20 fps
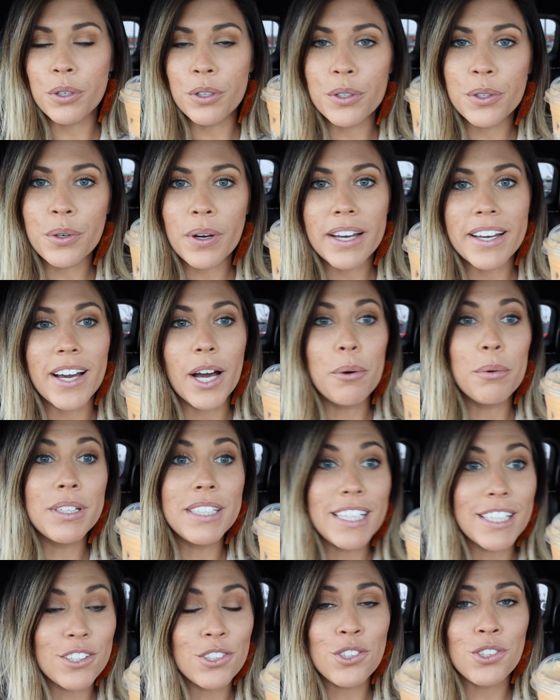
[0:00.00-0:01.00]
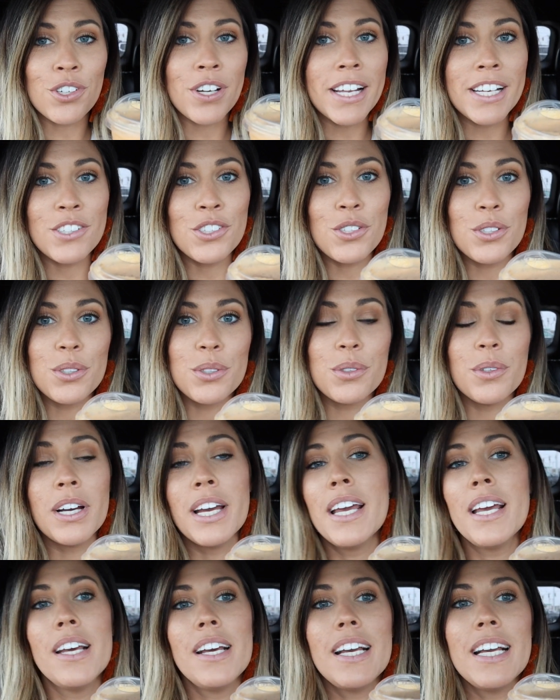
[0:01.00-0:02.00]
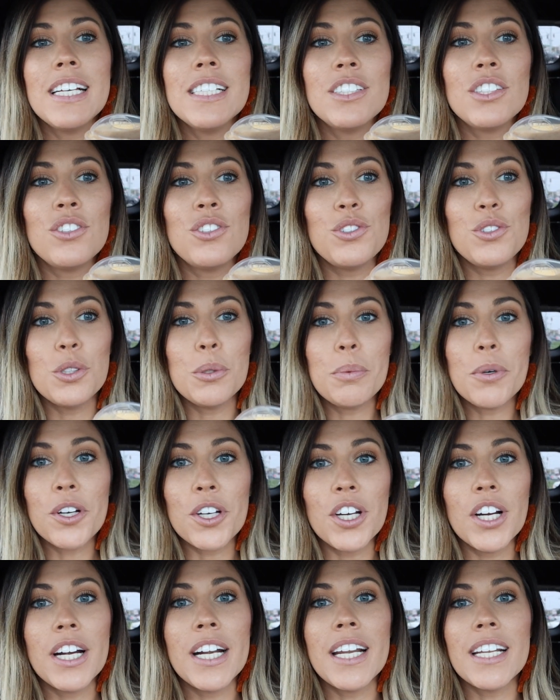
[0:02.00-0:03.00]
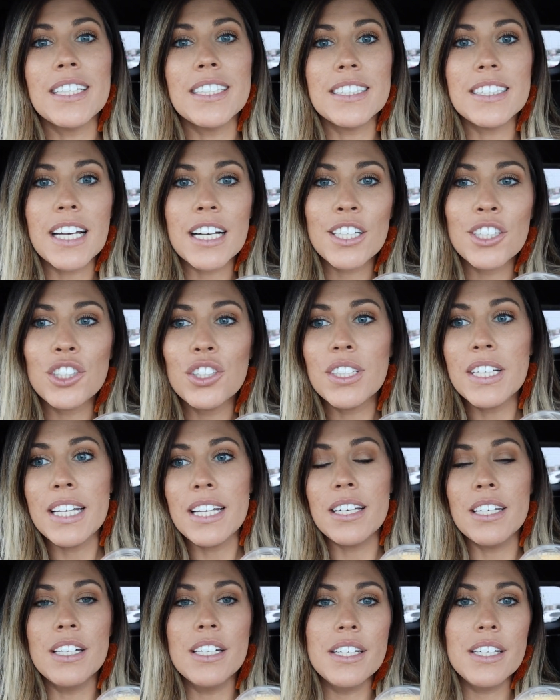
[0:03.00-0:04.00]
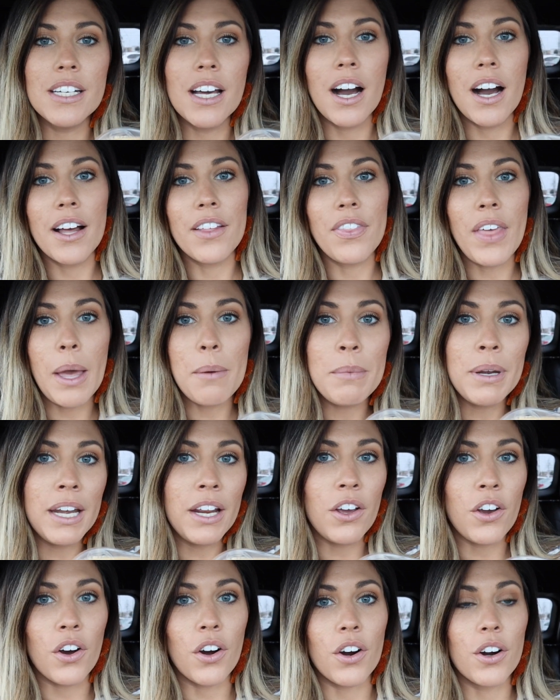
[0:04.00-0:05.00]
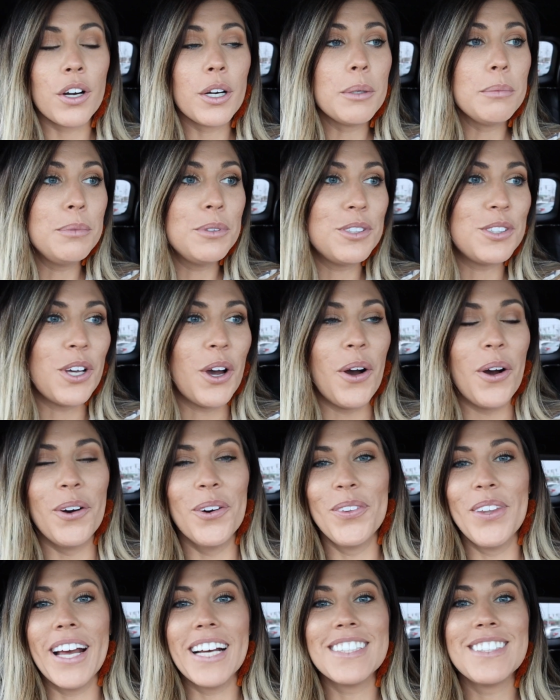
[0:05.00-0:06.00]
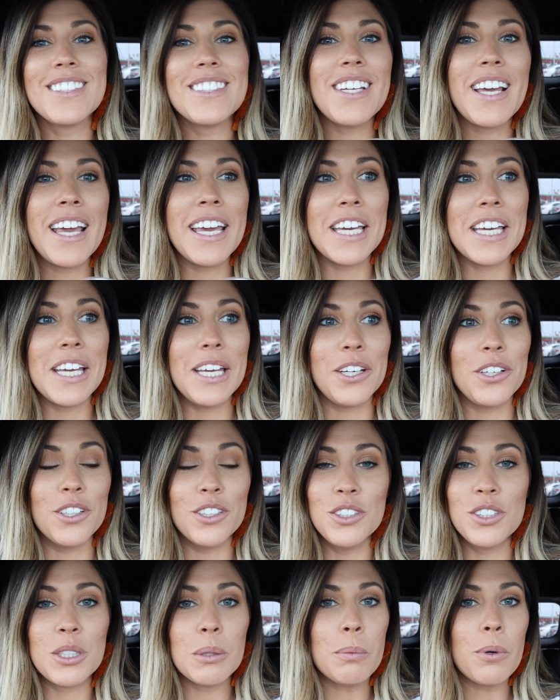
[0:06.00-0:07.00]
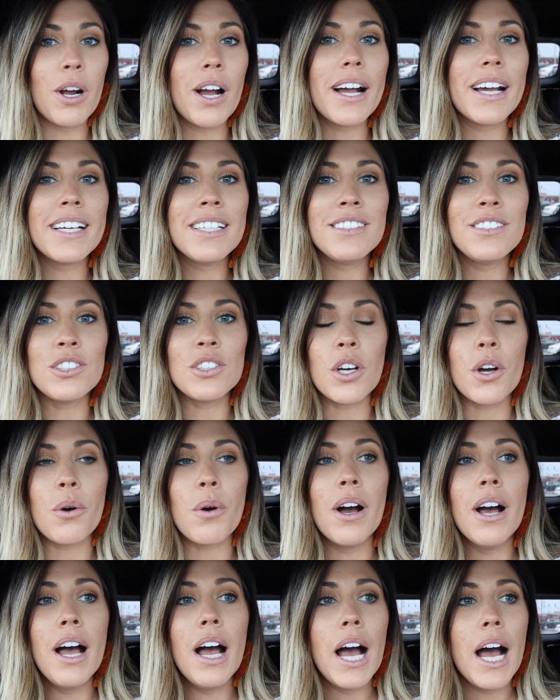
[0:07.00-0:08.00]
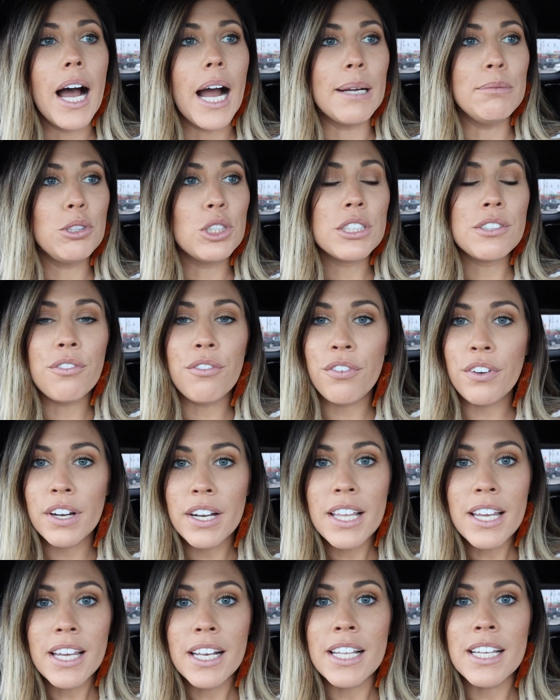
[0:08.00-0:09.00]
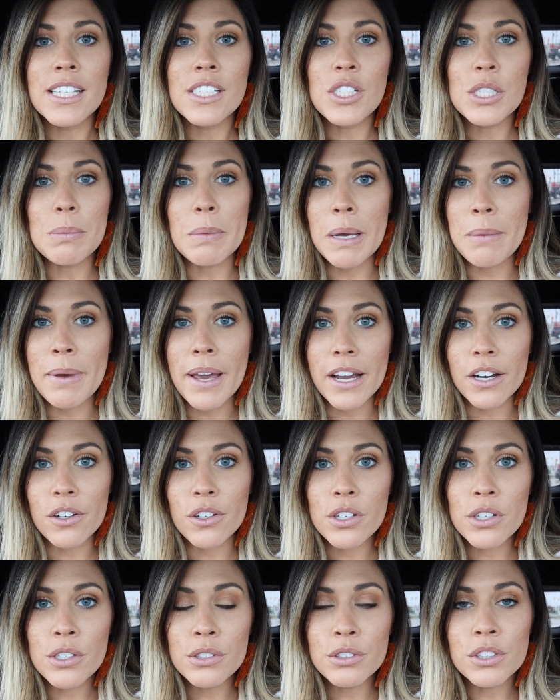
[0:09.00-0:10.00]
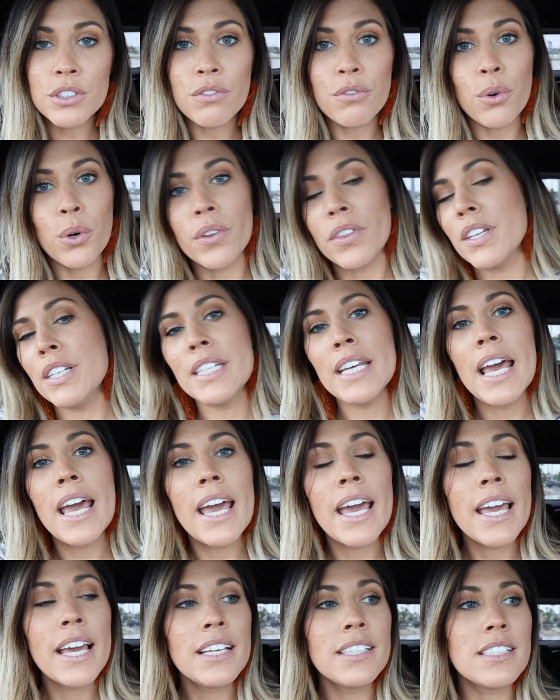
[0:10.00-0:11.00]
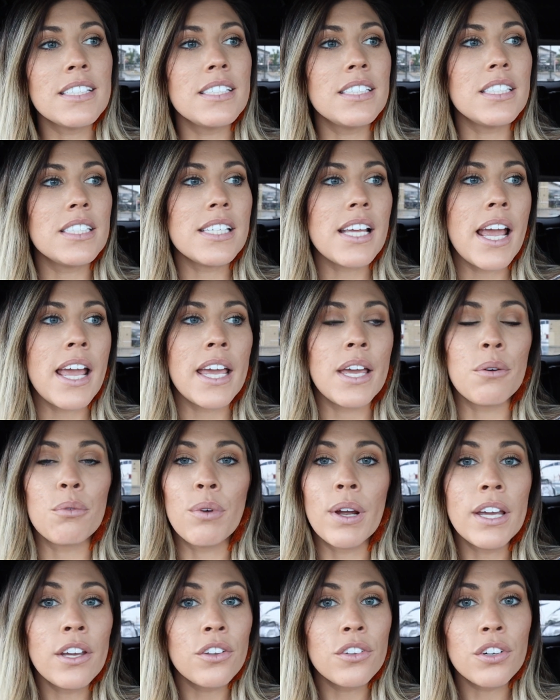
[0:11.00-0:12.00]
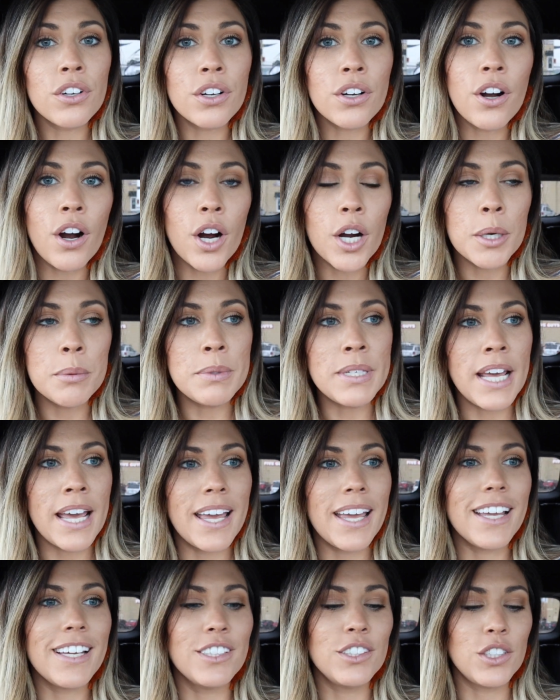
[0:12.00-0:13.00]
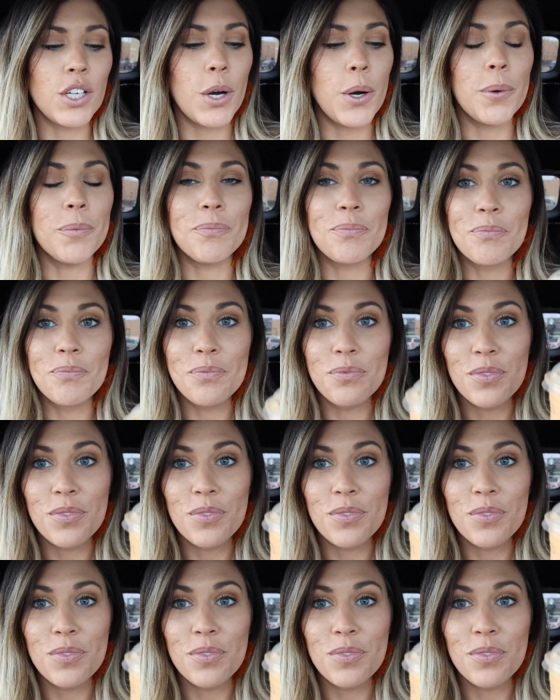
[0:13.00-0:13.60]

brew. I got one yesterday too it's super good and it's actually not that many carbs, so that's a good surprise. So I'm just fitting it into my macros for the day since it's a regular carb day. So